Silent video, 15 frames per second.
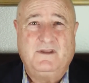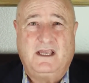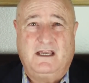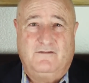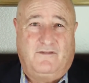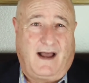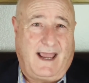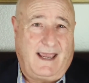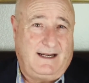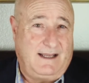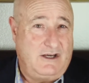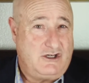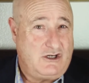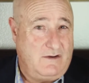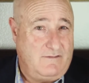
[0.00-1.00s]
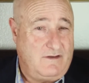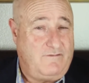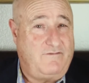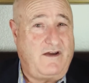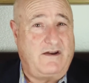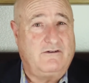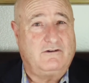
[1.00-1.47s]
in violation of the
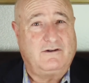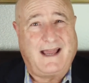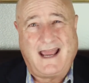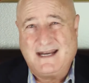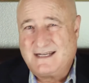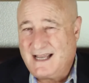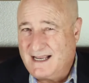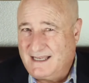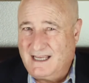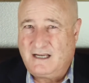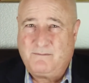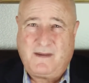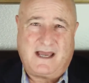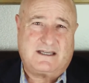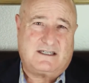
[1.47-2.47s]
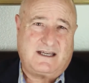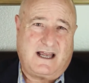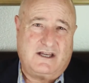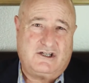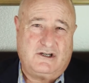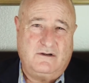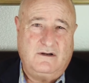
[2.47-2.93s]
federal anti kickback
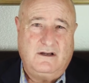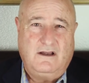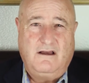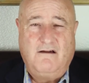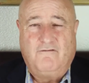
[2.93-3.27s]
statute